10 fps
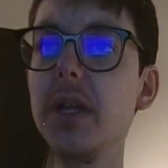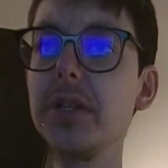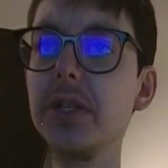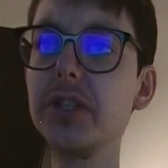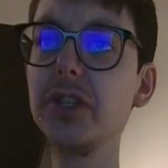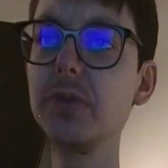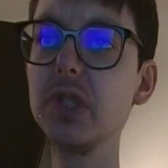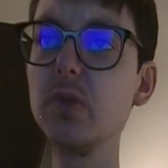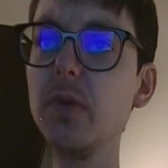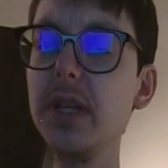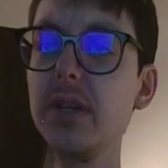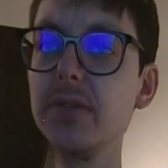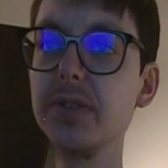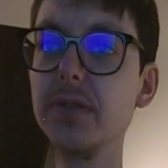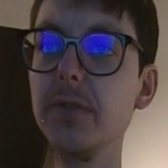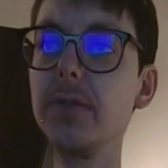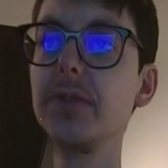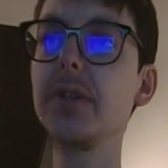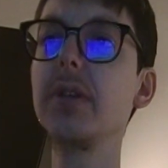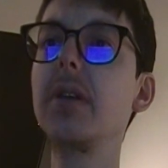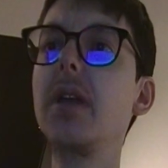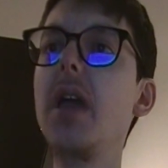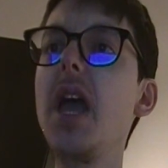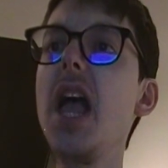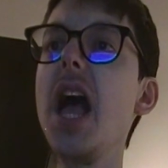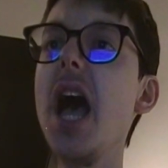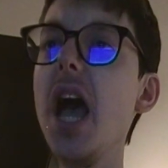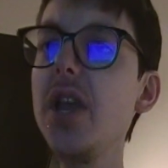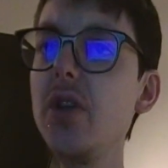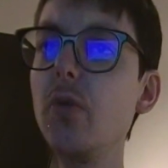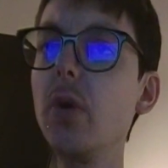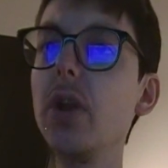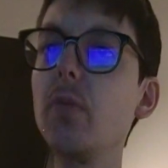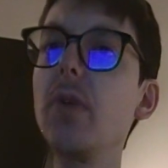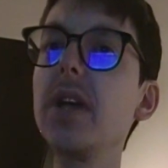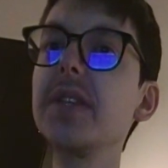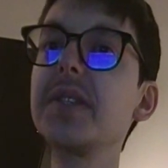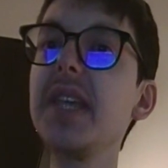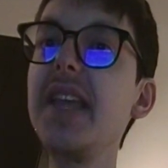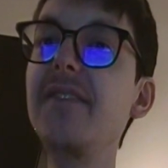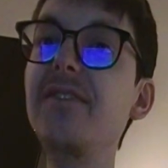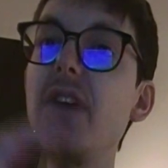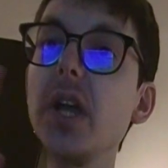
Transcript: until she was 20 years old. I knew what it was in